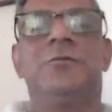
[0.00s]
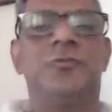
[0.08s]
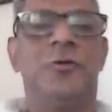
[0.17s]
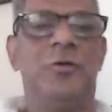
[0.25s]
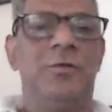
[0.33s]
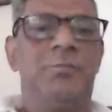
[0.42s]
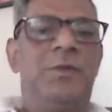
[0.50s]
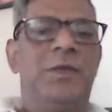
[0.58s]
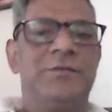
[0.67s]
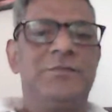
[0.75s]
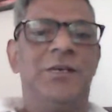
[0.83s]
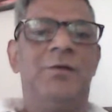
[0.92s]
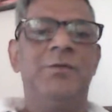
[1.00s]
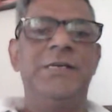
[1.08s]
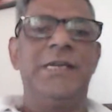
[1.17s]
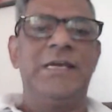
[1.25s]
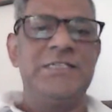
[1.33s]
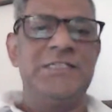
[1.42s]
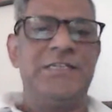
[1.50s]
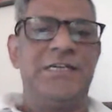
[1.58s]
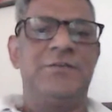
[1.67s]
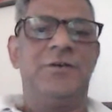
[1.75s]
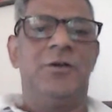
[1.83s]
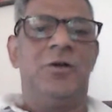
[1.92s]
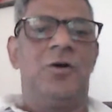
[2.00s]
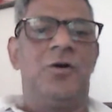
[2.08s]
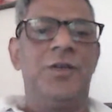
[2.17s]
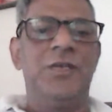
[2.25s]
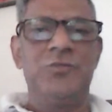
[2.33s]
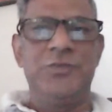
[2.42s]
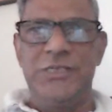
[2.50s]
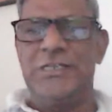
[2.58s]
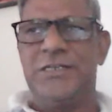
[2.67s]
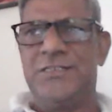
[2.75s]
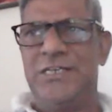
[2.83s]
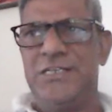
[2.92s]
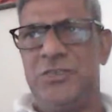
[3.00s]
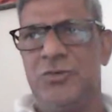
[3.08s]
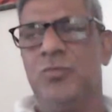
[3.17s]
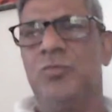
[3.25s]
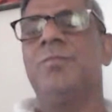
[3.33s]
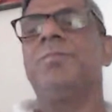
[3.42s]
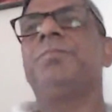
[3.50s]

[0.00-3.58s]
So it's a lovely day, isn't it? Or you did it, didn't you?